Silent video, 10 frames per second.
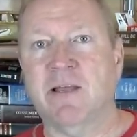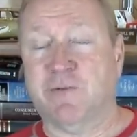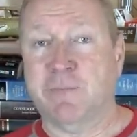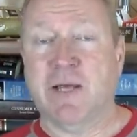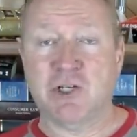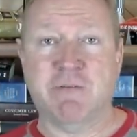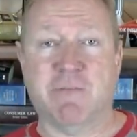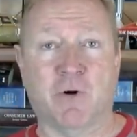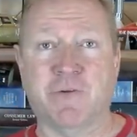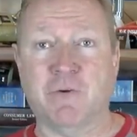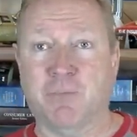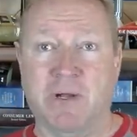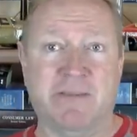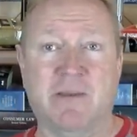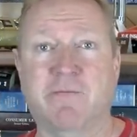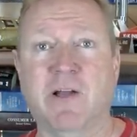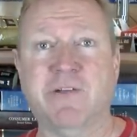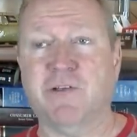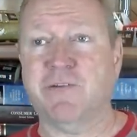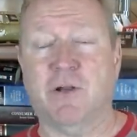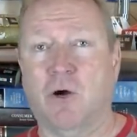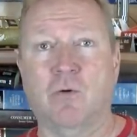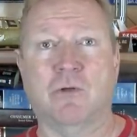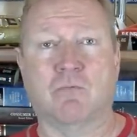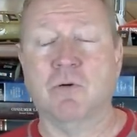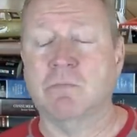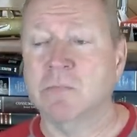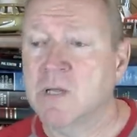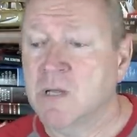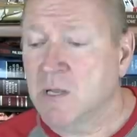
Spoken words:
Especially if the person who planted the device doesn't own the room.